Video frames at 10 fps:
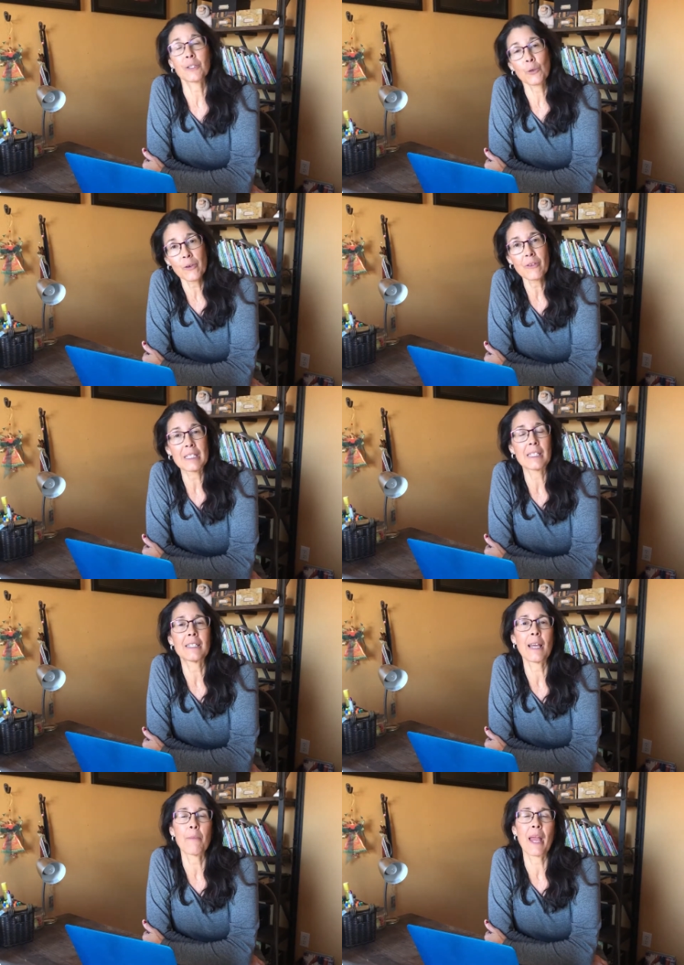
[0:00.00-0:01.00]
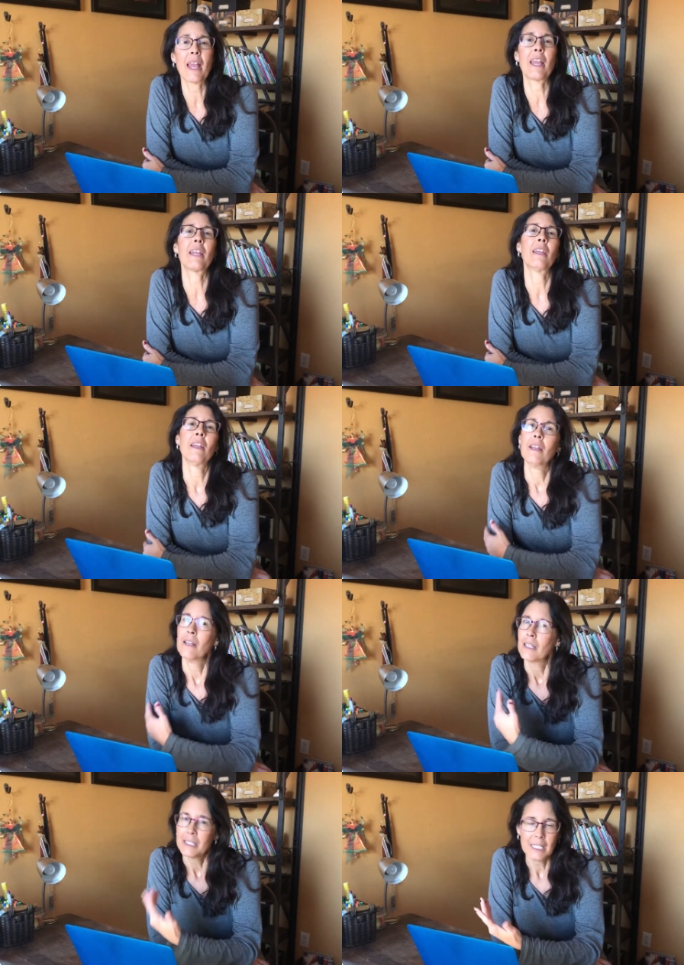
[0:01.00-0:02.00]
school visits that pay
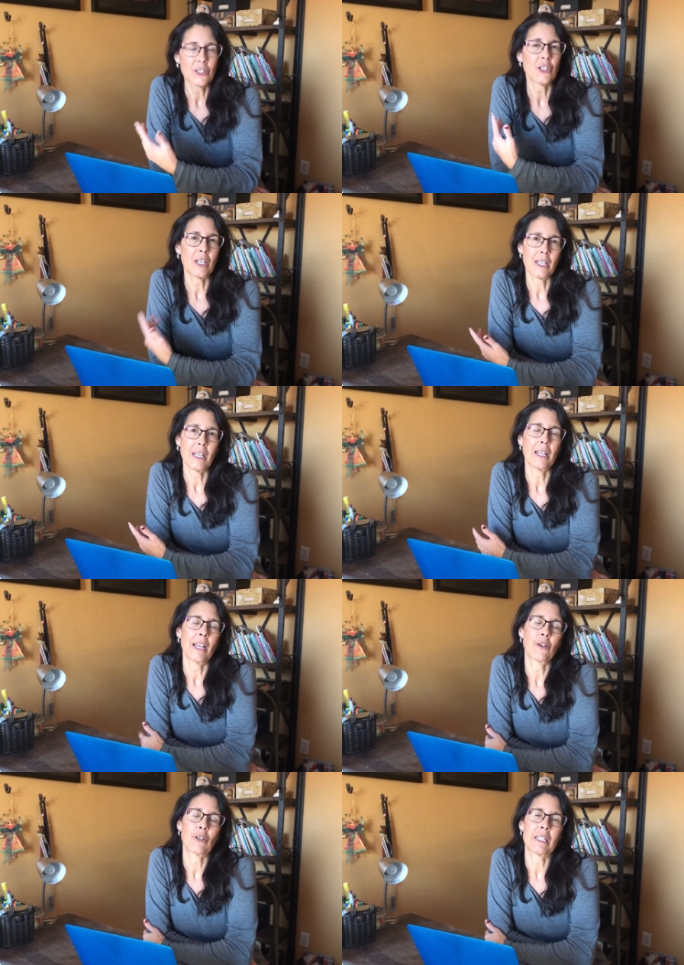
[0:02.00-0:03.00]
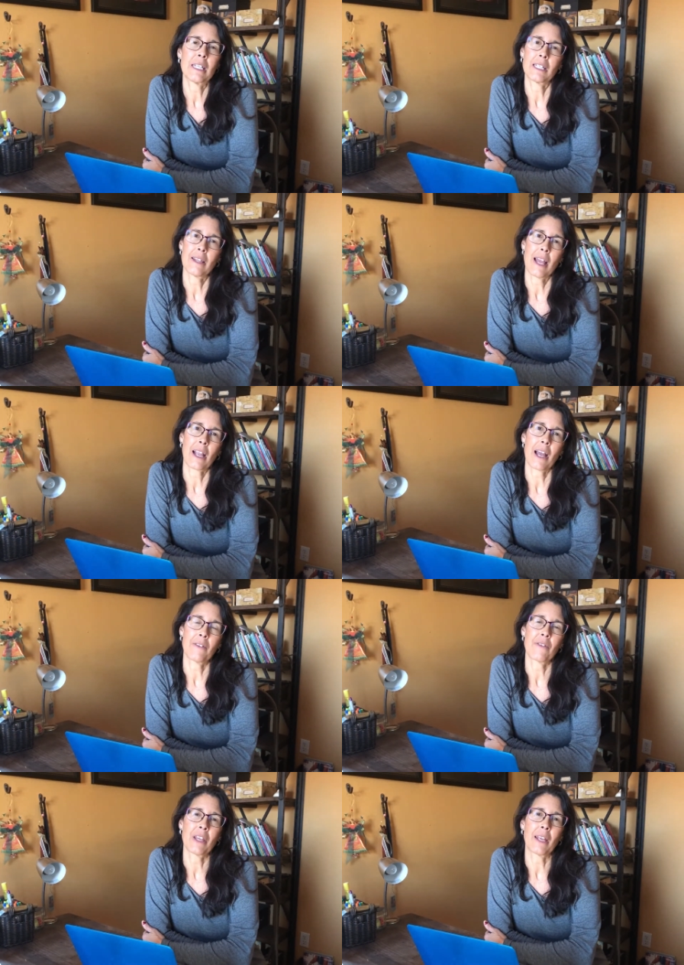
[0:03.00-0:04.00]
teaching and, and critiques and that
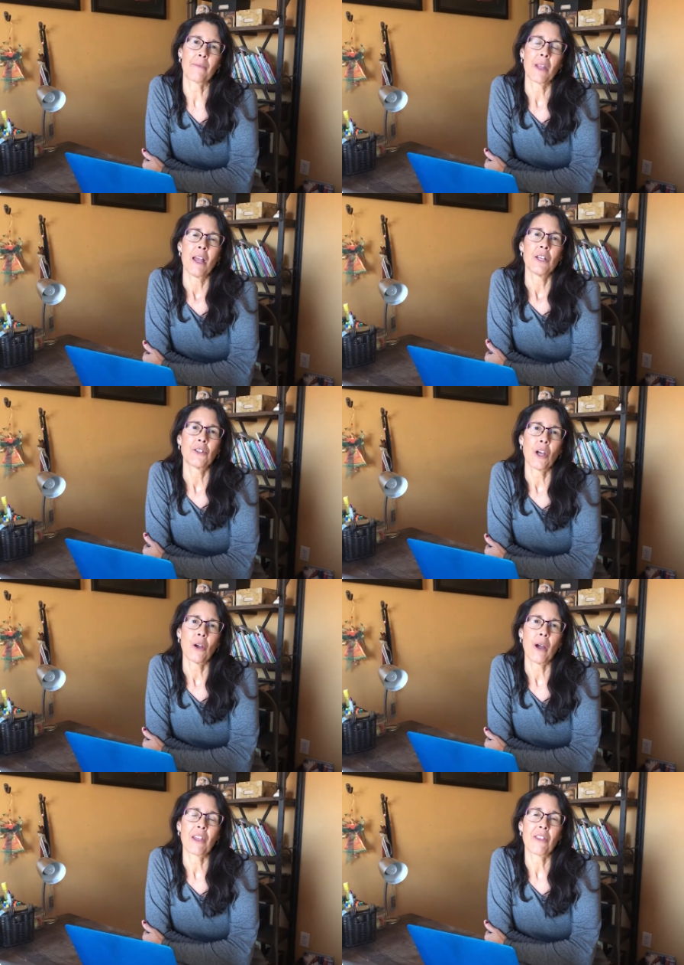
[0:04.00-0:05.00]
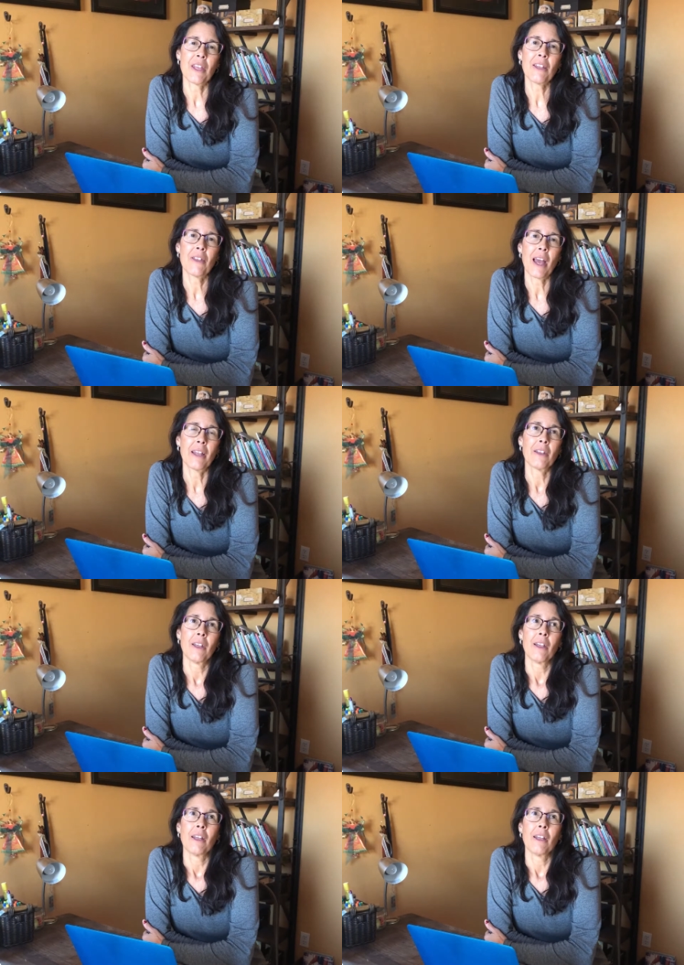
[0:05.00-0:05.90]
kind of thing so i think that